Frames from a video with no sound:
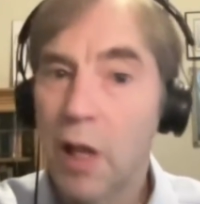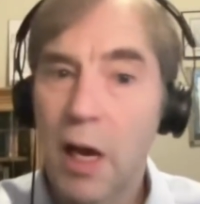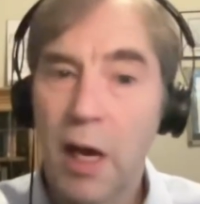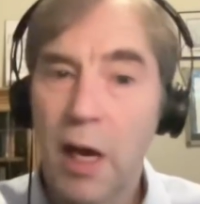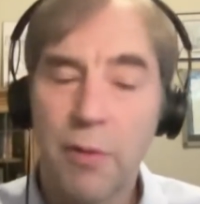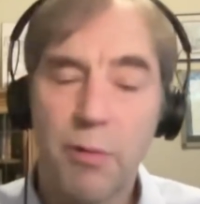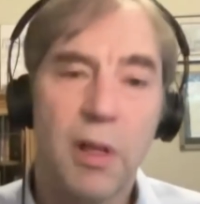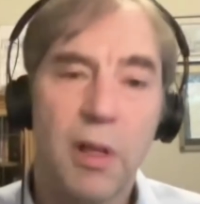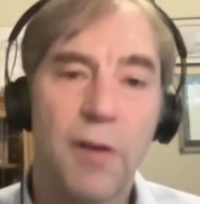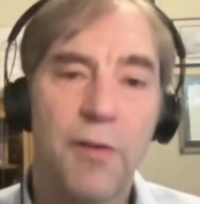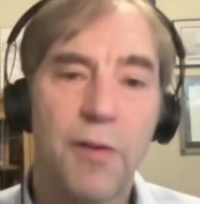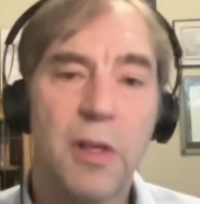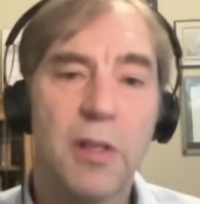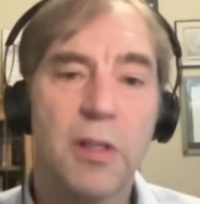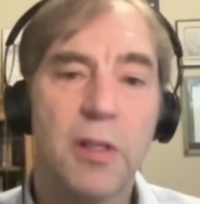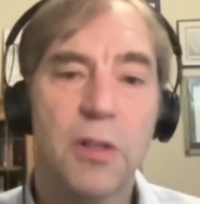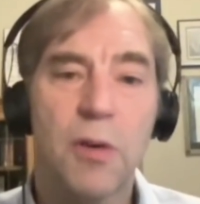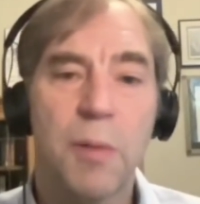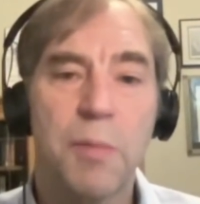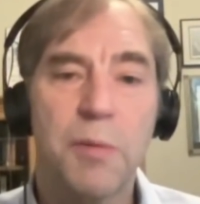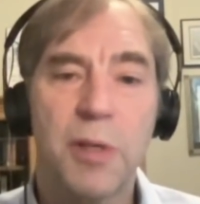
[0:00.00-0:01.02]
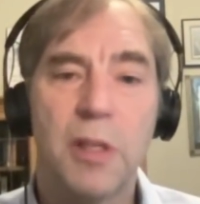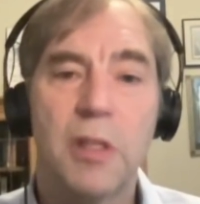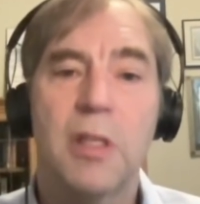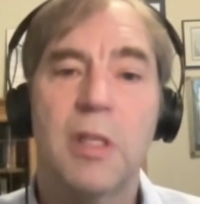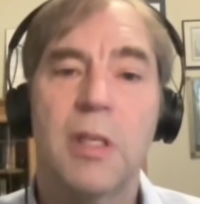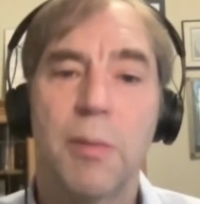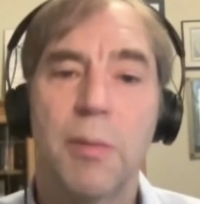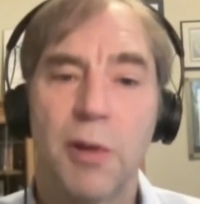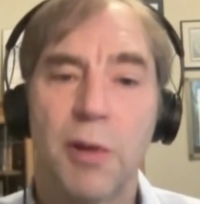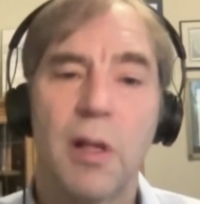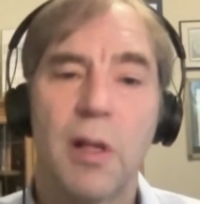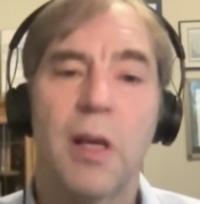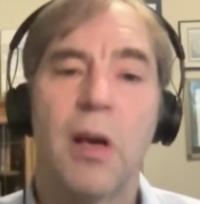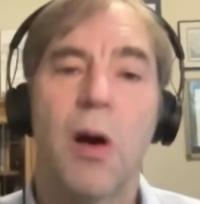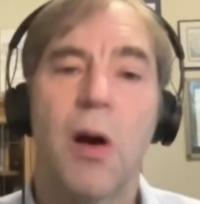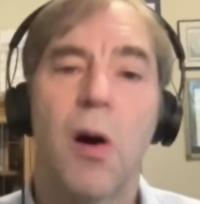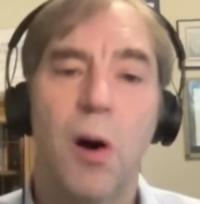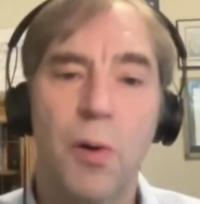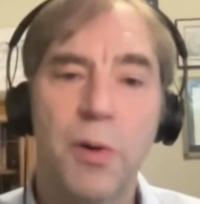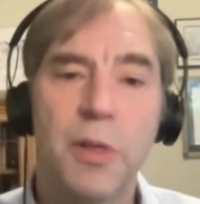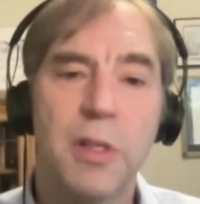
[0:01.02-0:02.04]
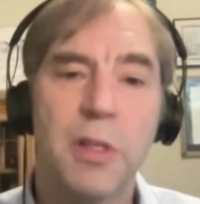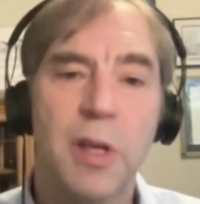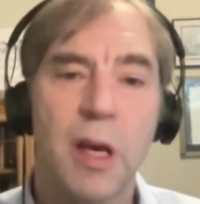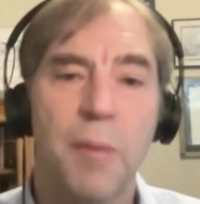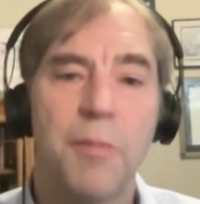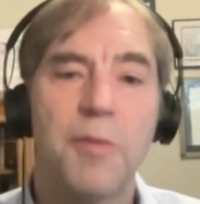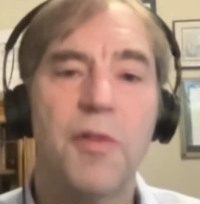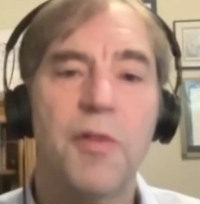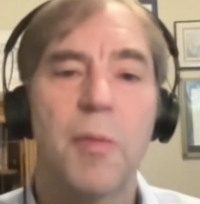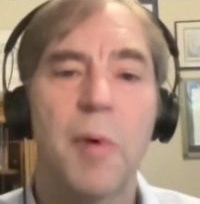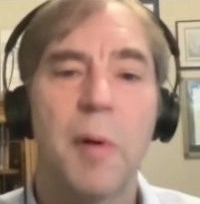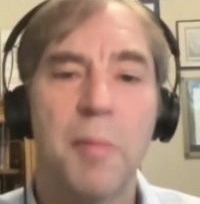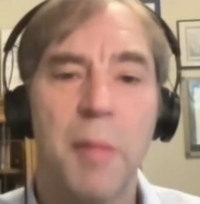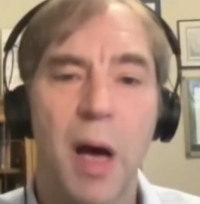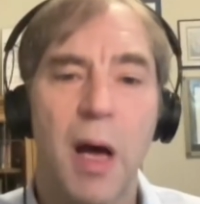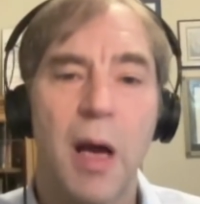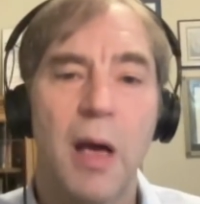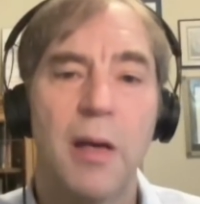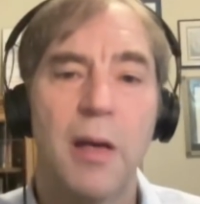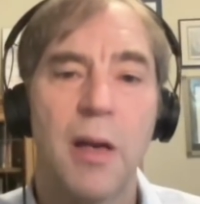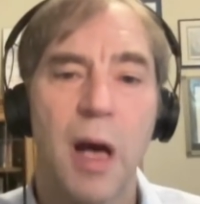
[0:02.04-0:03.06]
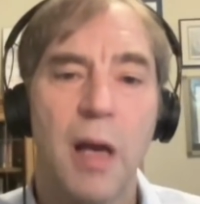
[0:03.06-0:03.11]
hieroglyphic inscription similarly always comes from a mind,